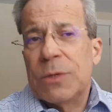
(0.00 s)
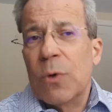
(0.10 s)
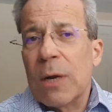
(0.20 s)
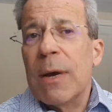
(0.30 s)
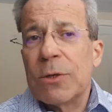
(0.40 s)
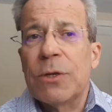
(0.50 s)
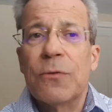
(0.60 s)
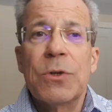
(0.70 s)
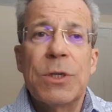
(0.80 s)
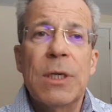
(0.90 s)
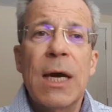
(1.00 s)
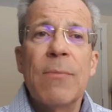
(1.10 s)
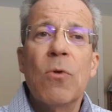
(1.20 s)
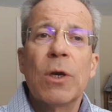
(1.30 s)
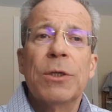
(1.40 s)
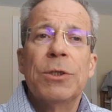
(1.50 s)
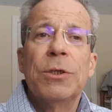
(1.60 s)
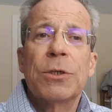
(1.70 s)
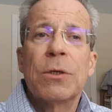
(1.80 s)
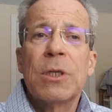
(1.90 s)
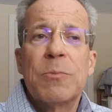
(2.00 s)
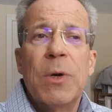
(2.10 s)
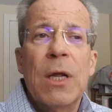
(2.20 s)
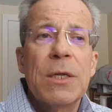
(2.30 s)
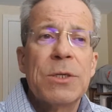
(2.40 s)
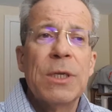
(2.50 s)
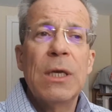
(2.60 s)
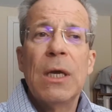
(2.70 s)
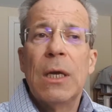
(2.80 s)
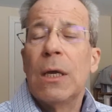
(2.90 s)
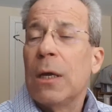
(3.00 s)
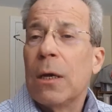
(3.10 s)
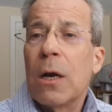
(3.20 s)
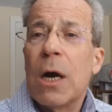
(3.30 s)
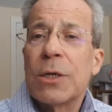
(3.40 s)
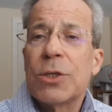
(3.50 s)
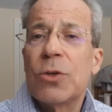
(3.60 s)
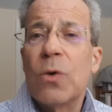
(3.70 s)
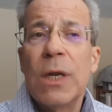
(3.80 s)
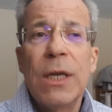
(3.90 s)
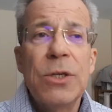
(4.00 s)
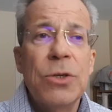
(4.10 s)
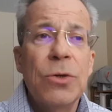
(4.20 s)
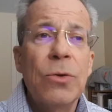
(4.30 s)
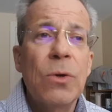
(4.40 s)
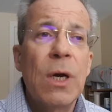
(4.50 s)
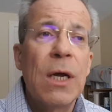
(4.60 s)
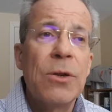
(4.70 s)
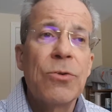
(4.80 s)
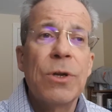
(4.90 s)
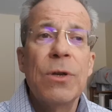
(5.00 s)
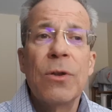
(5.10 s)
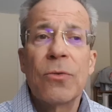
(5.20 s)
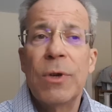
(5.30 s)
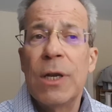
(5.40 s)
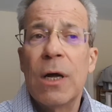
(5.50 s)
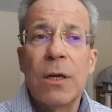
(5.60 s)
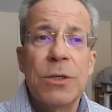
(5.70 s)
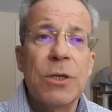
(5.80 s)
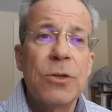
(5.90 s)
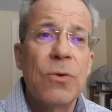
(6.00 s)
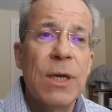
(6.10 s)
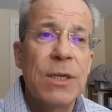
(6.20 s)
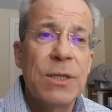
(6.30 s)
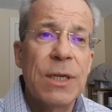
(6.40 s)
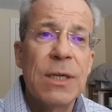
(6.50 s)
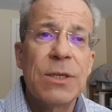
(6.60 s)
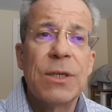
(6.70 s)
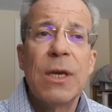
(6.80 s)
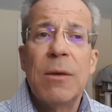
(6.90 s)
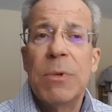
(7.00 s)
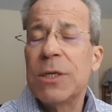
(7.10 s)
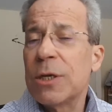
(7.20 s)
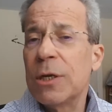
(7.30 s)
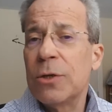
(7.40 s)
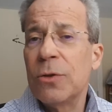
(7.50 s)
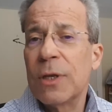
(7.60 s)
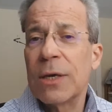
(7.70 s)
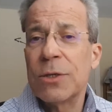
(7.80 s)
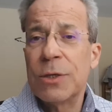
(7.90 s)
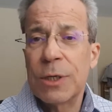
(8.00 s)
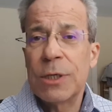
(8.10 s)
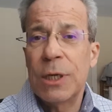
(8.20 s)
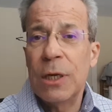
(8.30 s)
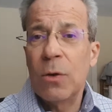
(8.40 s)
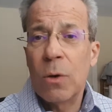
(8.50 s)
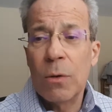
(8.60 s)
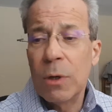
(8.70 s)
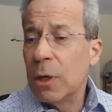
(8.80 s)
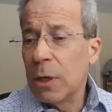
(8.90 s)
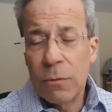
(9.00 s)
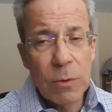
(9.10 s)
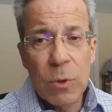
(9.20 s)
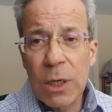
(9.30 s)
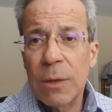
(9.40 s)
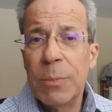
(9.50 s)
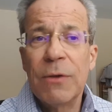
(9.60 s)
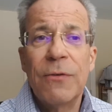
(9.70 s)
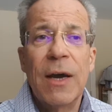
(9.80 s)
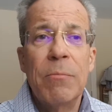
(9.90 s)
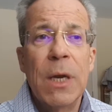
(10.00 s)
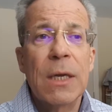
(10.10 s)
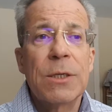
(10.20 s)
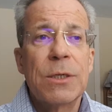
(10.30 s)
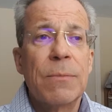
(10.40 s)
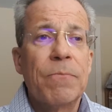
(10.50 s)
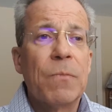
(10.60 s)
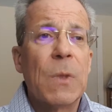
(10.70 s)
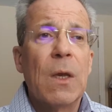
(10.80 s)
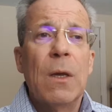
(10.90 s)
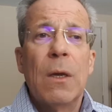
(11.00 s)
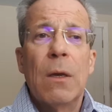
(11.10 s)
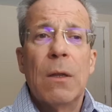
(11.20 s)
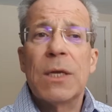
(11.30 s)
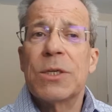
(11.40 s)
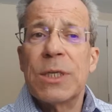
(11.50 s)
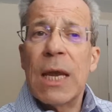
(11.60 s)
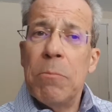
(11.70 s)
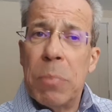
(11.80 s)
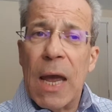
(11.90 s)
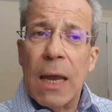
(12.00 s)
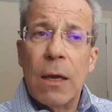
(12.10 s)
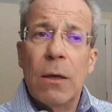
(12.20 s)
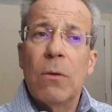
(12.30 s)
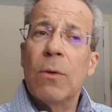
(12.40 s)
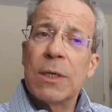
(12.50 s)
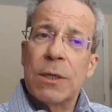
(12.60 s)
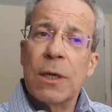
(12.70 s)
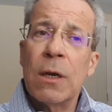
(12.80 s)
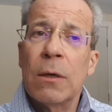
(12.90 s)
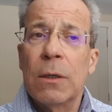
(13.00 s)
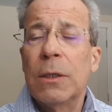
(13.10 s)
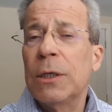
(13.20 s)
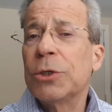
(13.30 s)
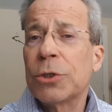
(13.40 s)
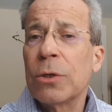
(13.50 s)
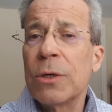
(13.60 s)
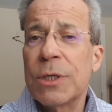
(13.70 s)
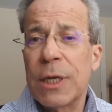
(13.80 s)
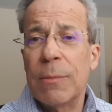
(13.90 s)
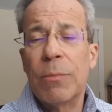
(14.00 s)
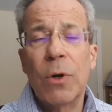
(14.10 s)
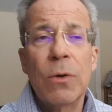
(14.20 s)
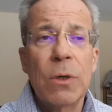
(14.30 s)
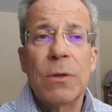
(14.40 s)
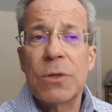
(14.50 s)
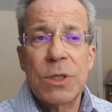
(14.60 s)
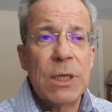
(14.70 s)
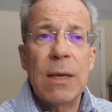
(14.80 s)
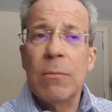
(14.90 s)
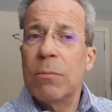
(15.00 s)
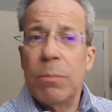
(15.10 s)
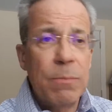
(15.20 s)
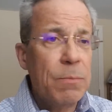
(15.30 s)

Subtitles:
what amounts to first to die mortgage insurance policy, cost $2,203.20 based on a 2016 quote from one of the big 5 banks. The same bank went to their insurance broker, same